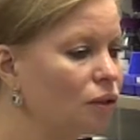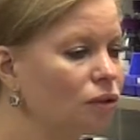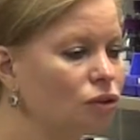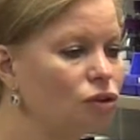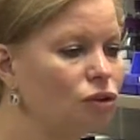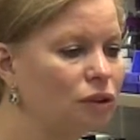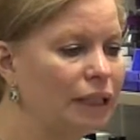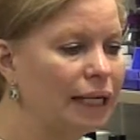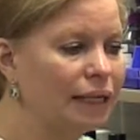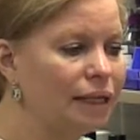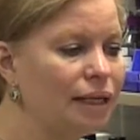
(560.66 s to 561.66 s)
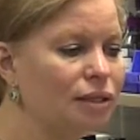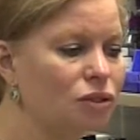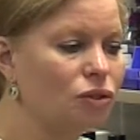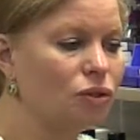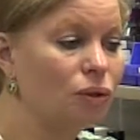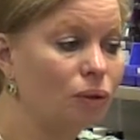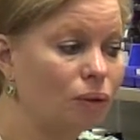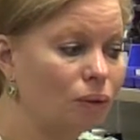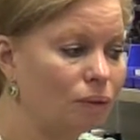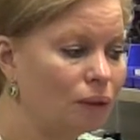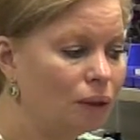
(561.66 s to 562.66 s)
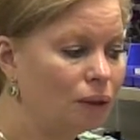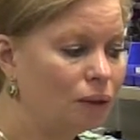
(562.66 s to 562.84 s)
little technique to know